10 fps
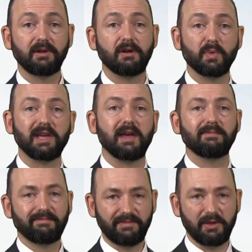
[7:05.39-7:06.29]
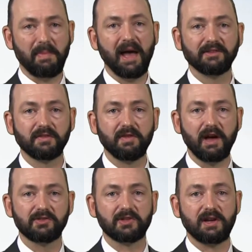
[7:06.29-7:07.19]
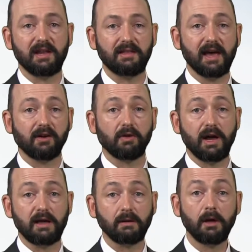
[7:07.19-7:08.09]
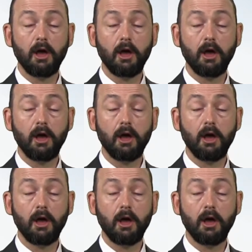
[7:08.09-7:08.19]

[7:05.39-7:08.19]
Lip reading: and we get the pounds of nitrogen in that grain.